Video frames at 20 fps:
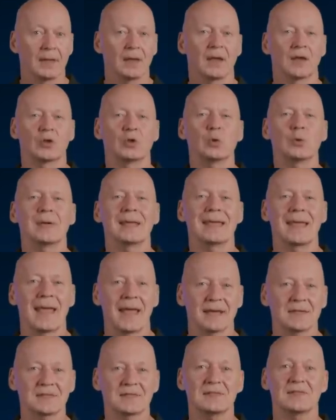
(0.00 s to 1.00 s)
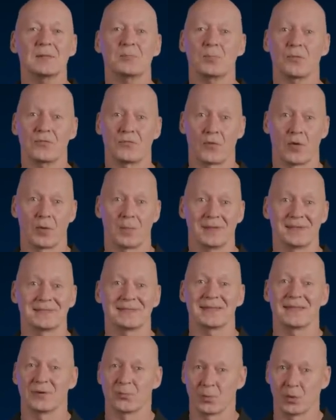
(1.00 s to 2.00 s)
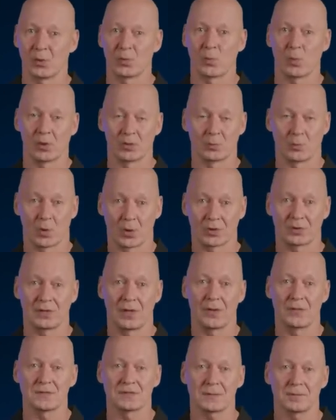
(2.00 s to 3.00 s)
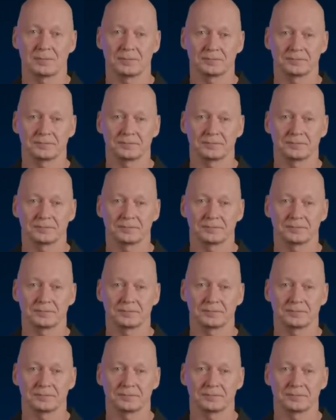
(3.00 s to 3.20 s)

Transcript: including excellent performance in real-world workloads.